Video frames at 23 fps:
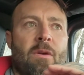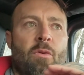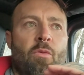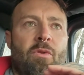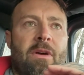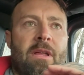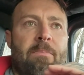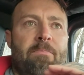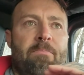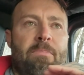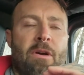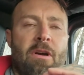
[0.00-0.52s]

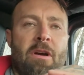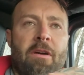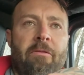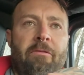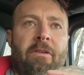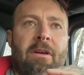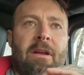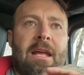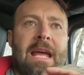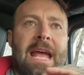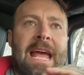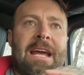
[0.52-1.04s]
with
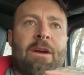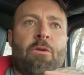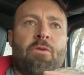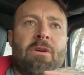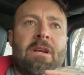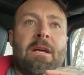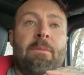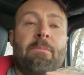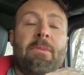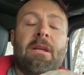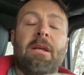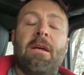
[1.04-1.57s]
perfect
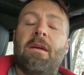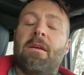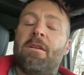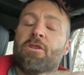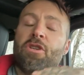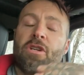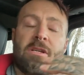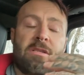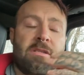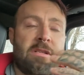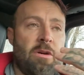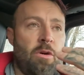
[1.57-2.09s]
equanimity and
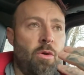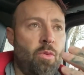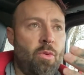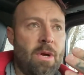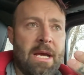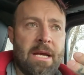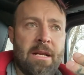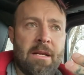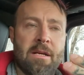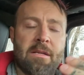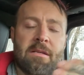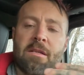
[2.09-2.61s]
just
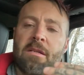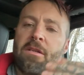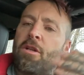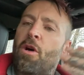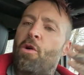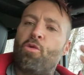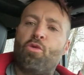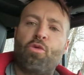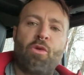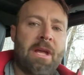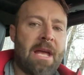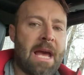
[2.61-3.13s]
awareness and
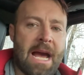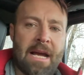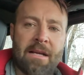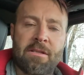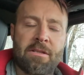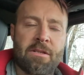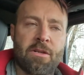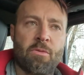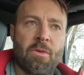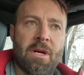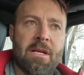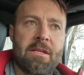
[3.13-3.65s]
don't
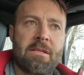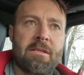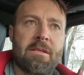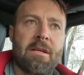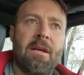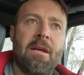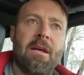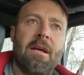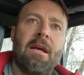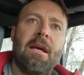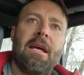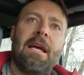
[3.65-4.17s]
react to it,
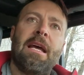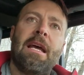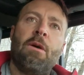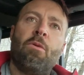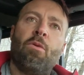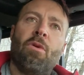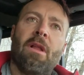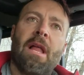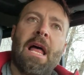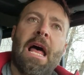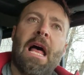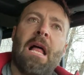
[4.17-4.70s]
it
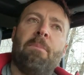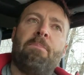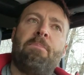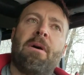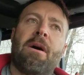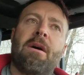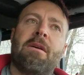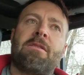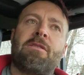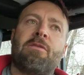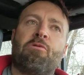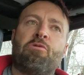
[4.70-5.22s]
will help
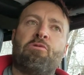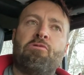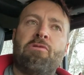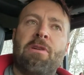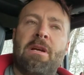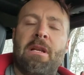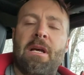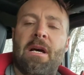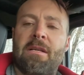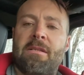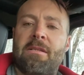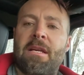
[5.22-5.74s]
us
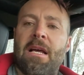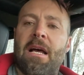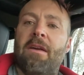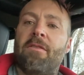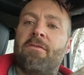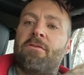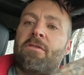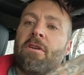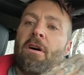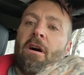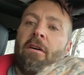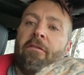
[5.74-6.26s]
rid
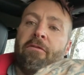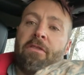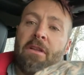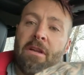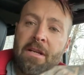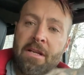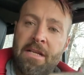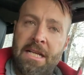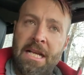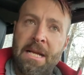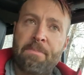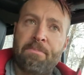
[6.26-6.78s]
ourselves of the
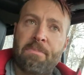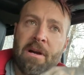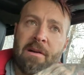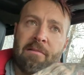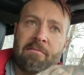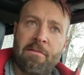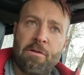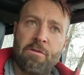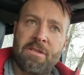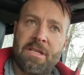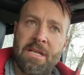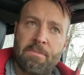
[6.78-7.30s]
deeper
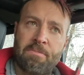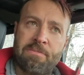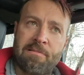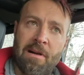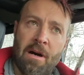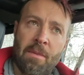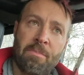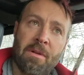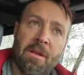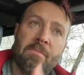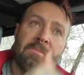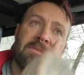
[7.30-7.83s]
rooted
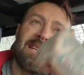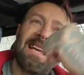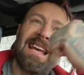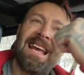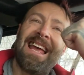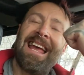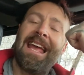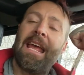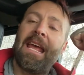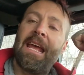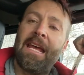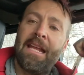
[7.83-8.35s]
problems
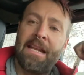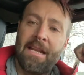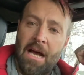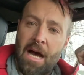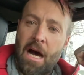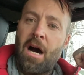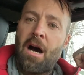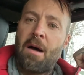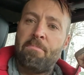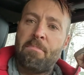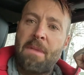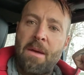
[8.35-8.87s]
in
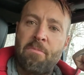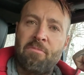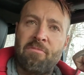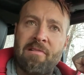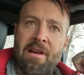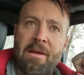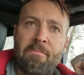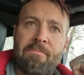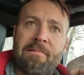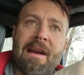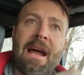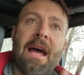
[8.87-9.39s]
our
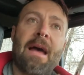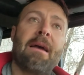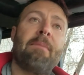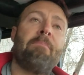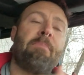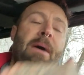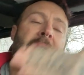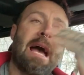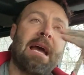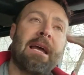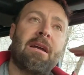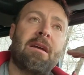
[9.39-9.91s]
memory
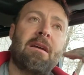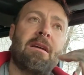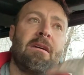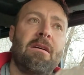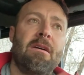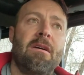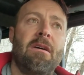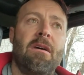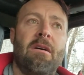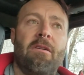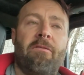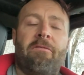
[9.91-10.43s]
bank
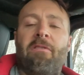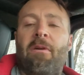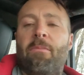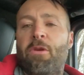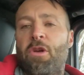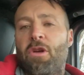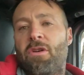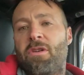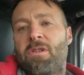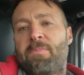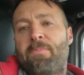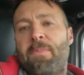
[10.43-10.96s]
from
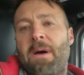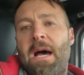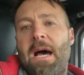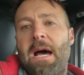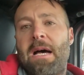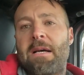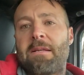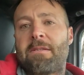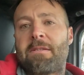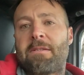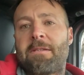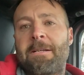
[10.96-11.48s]
years
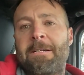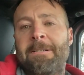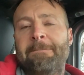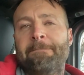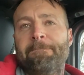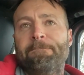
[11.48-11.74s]
past.